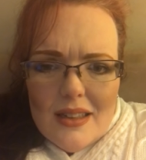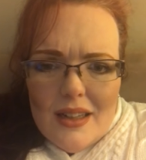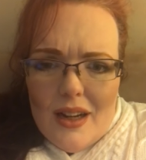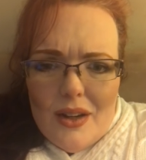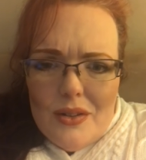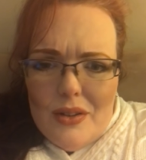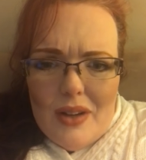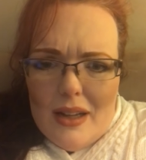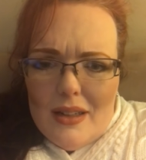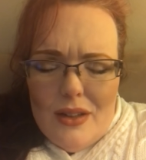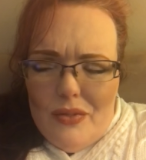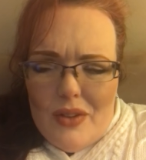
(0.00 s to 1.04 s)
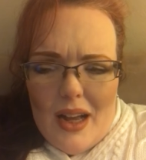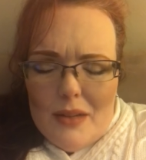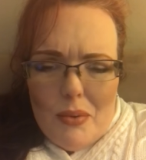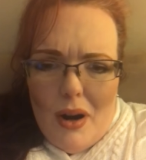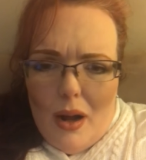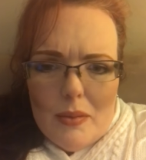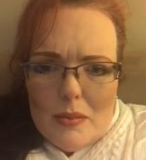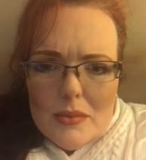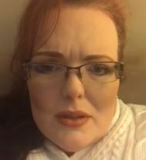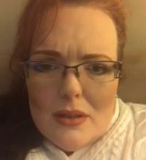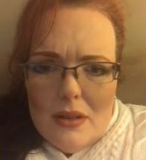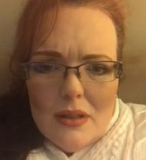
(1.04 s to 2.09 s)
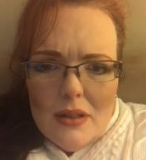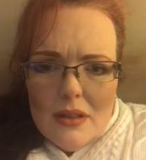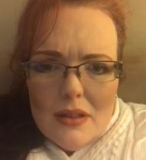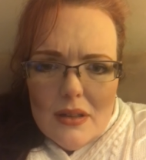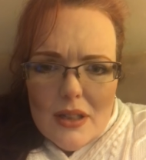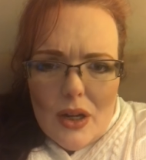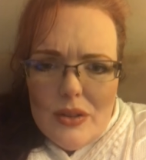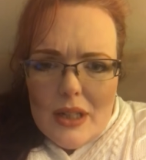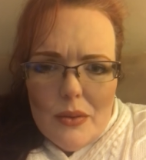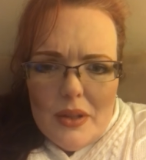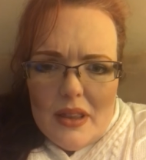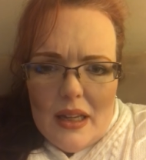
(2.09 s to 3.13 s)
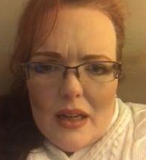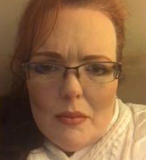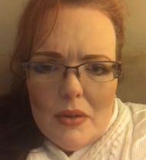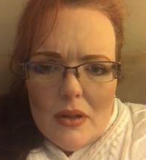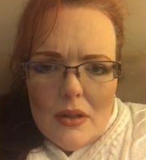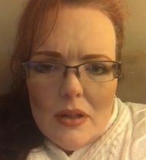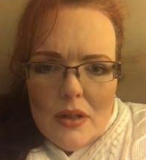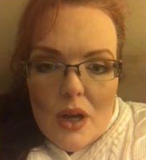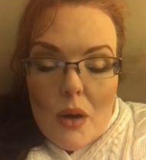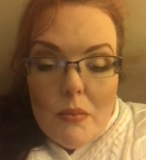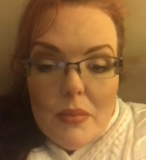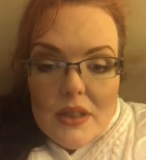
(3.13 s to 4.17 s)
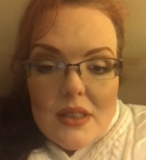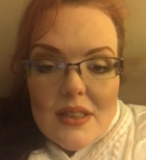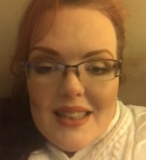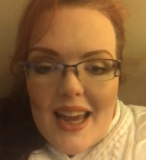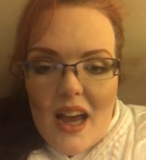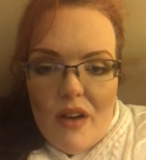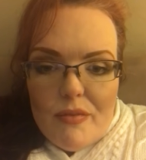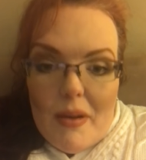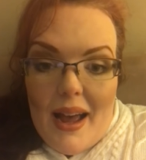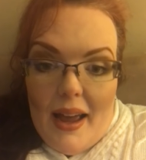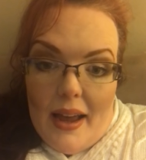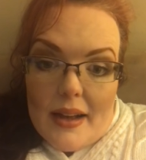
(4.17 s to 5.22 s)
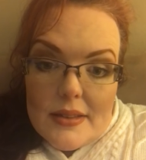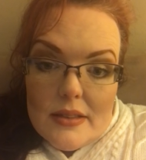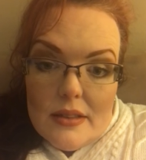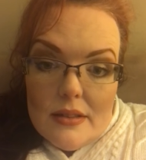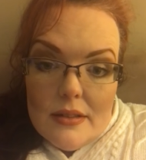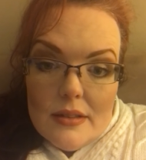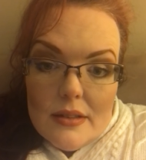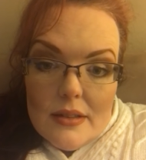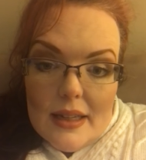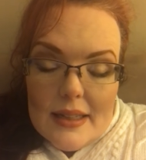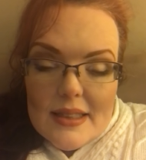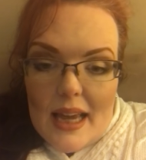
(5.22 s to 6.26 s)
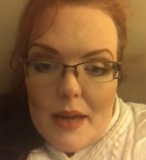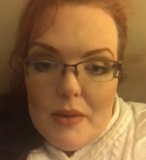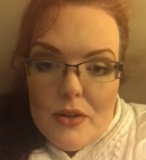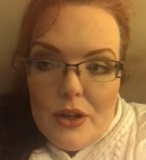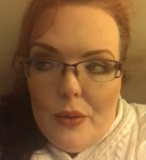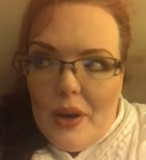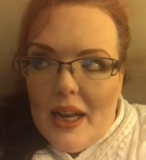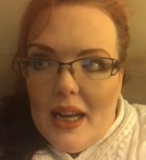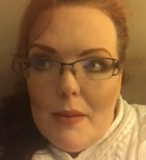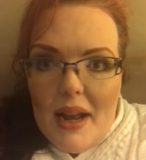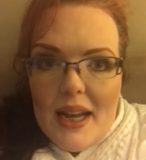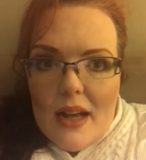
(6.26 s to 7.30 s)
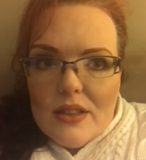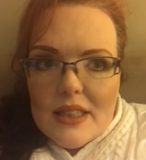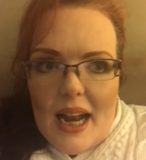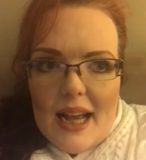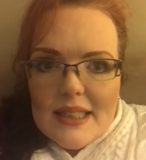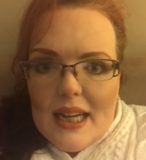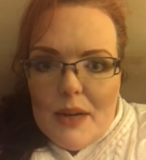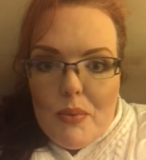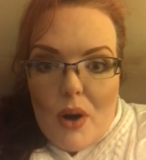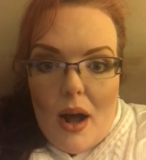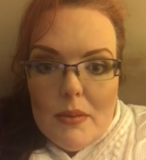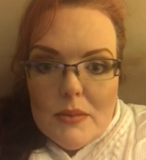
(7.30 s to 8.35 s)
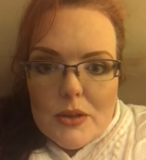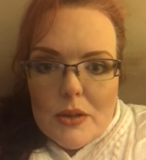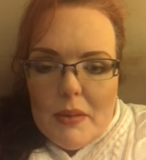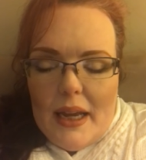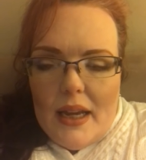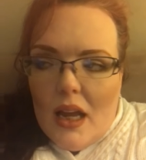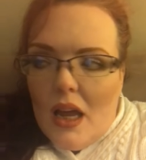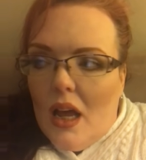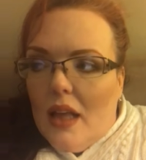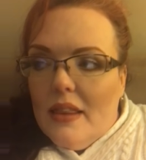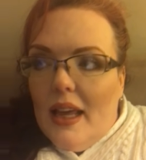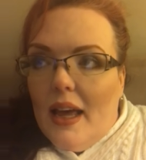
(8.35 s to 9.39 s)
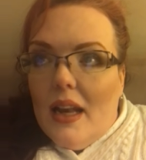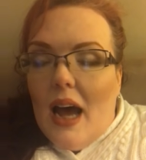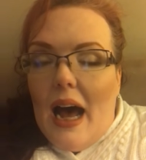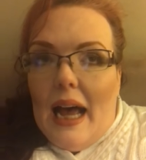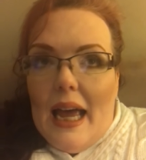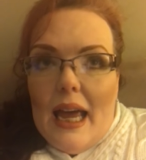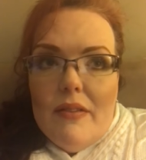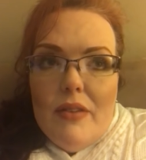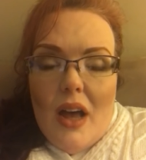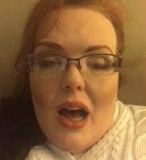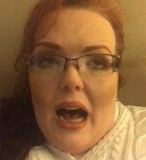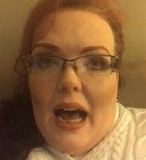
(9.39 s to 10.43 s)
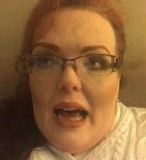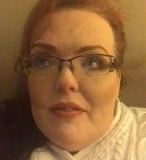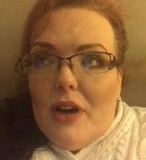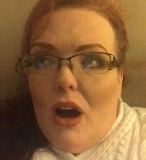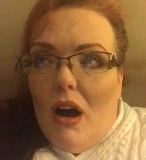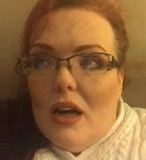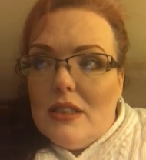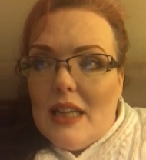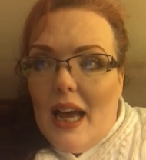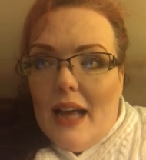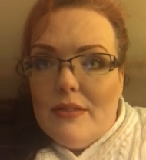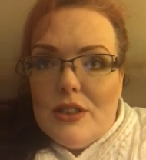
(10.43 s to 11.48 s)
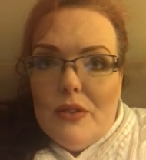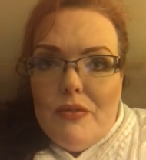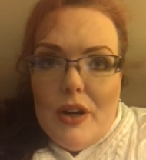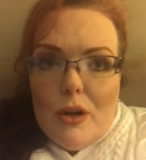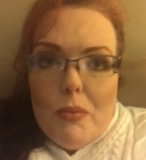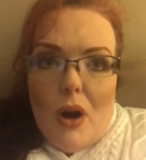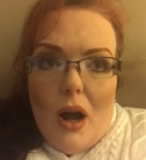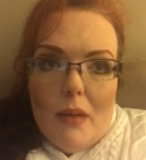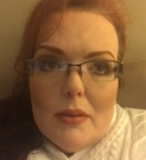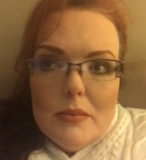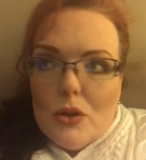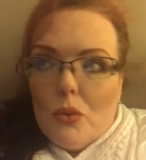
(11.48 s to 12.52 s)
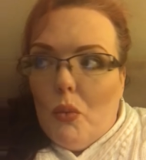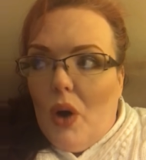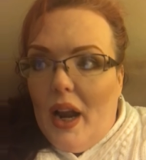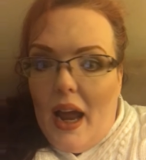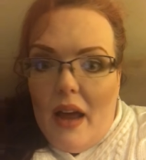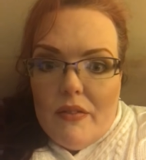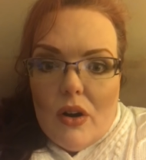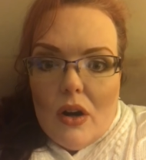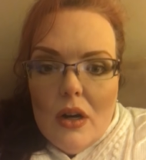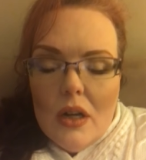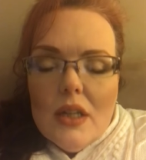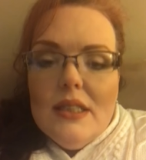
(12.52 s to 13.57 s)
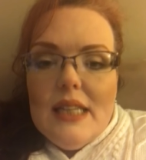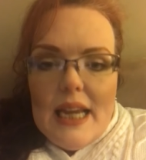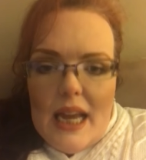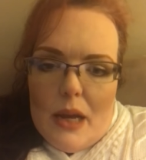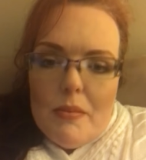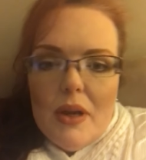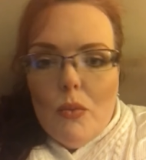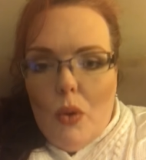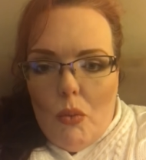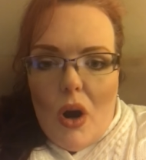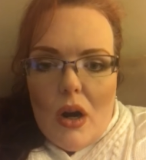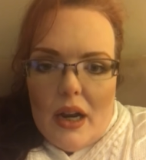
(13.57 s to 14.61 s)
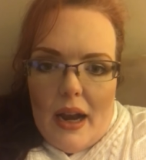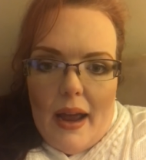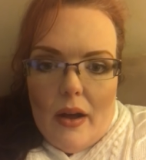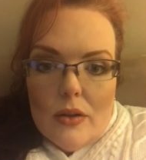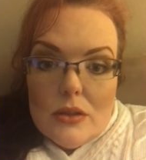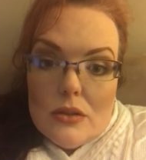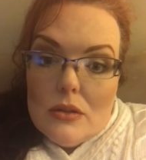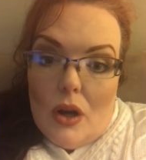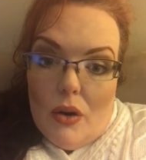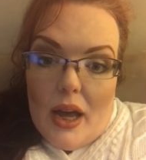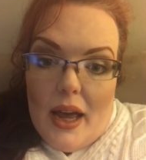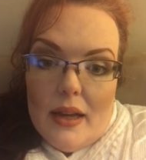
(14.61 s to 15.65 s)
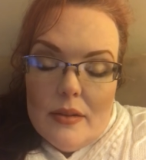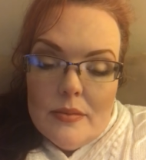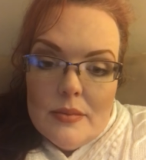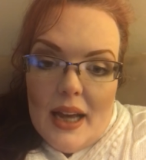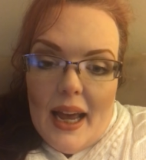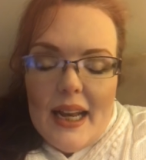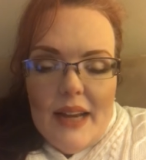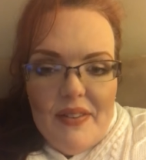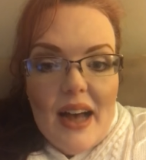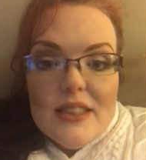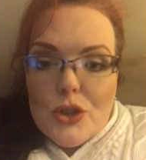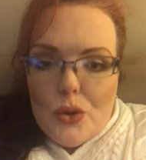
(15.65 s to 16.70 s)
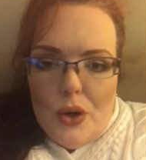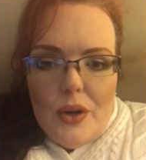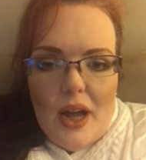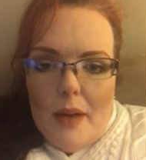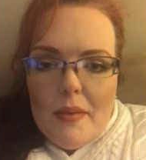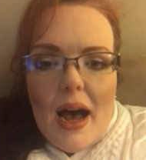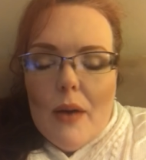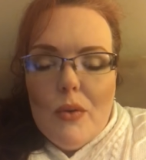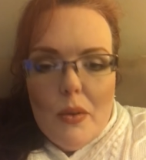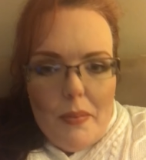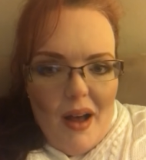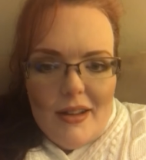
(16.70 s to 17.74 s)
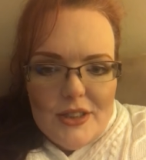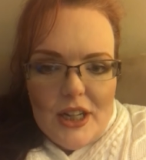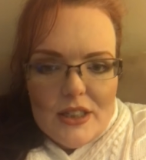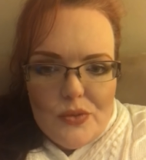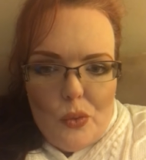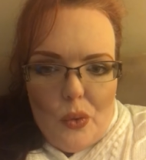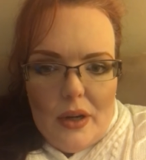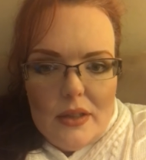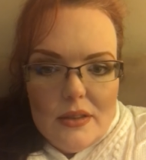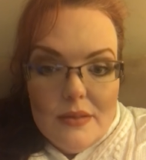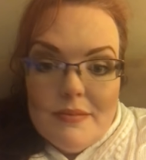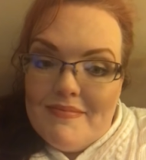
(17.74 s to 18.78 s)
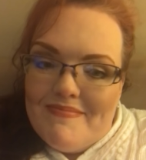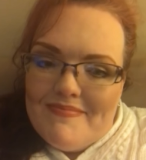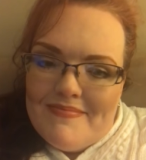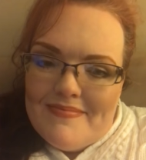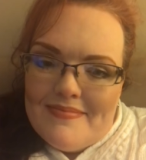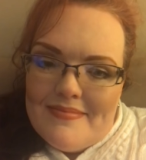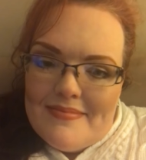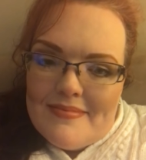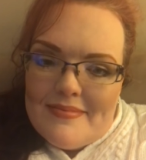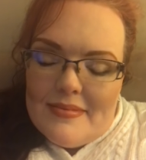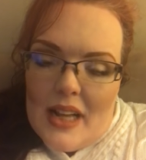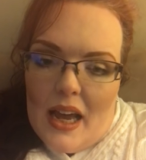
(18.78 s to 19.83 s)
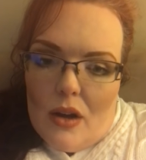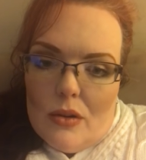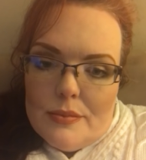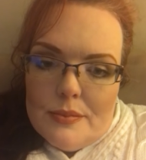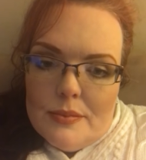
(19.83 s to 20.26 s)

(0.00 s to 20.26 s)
You've got problems. Go deal with them. But stay off my ass. And Sam, you too. And anybody else that has any problems with me that I have caused to have severe problems or whatever, DM me and we'll work it out. Okay? And if I screwed up, I will apologize for it. Now,